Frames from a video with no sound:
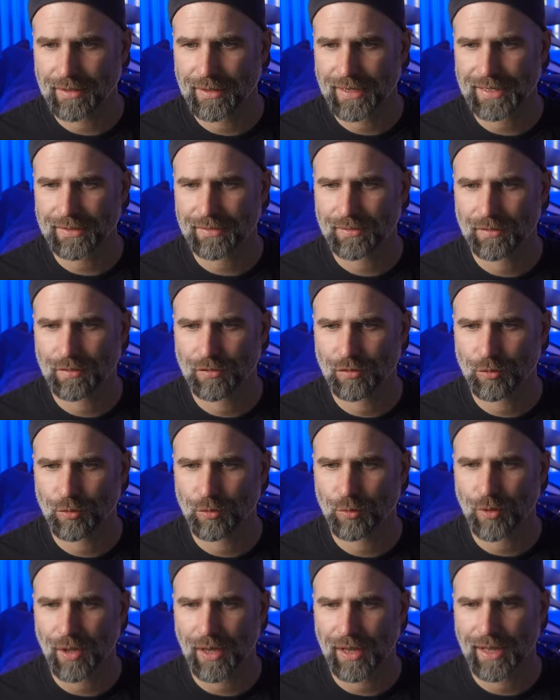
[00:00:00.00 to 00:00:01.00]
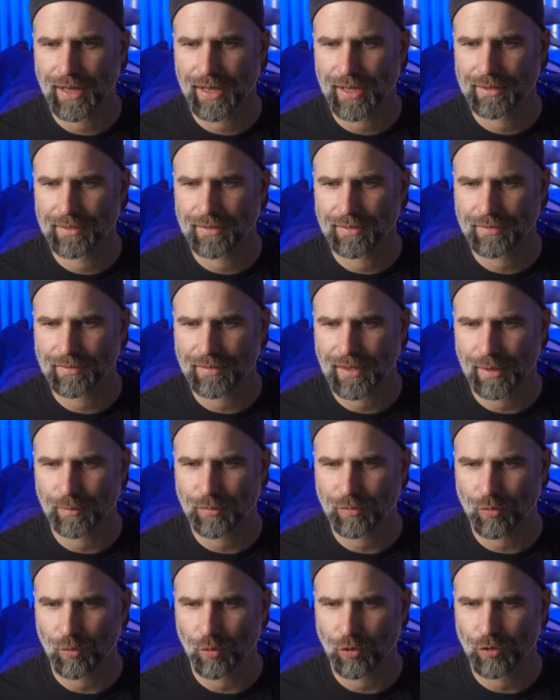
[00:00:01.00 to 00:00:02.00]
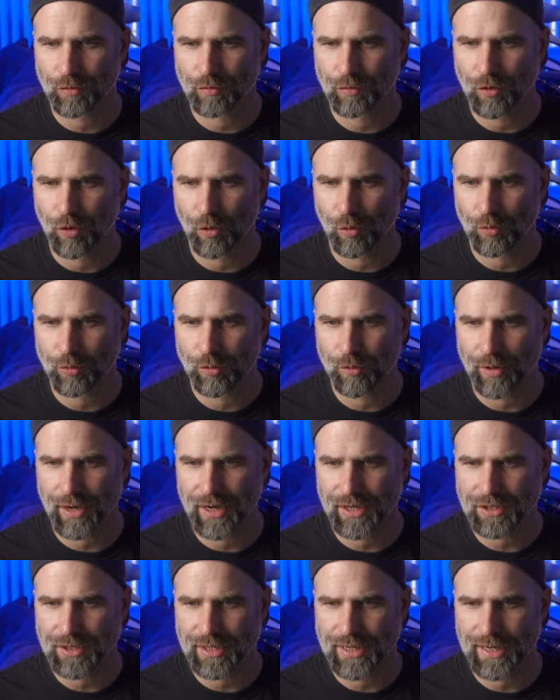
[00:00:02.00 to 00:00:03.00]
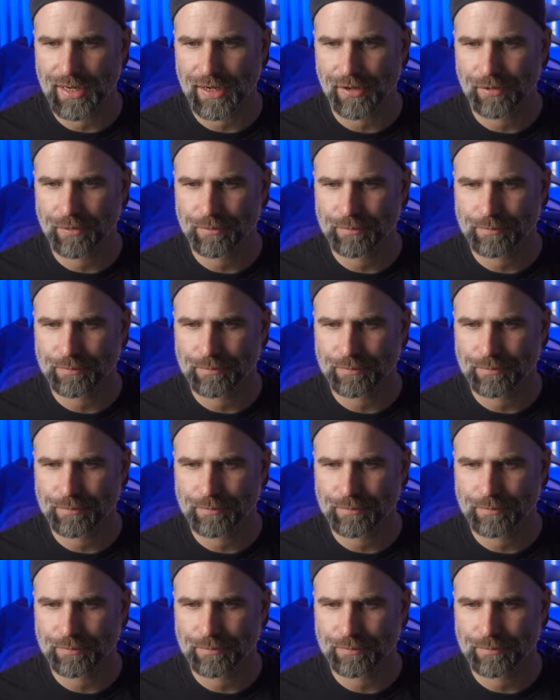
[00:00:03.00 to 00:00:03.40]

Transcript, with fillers: Let's do add some sort of cold crash here,